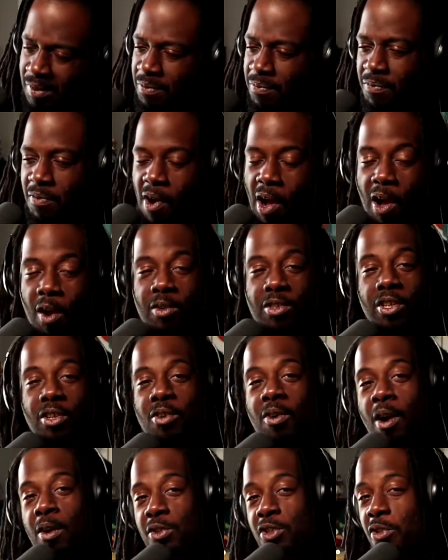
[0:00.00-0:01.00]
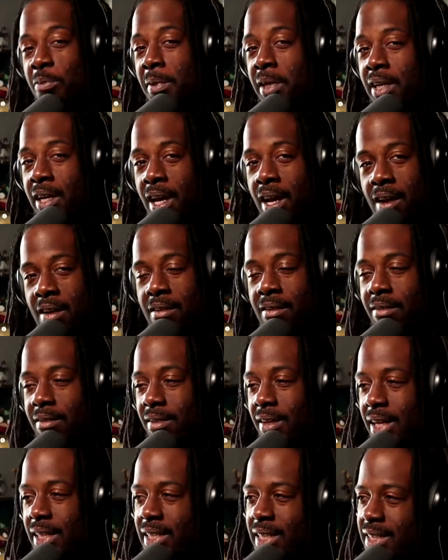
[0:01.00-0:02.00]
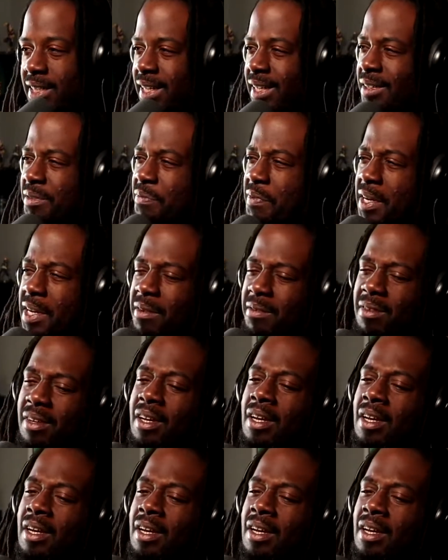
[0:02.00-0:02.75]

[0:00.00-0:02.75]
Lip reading: Frogs are gross to me, y'all. And this fucking